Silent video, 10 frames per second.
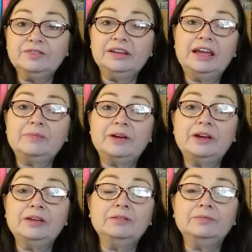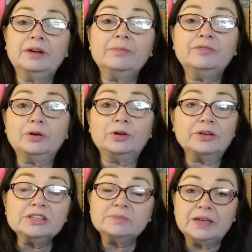free library right before
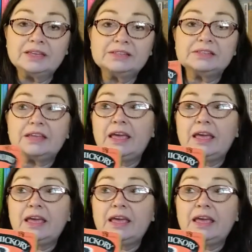Christmas,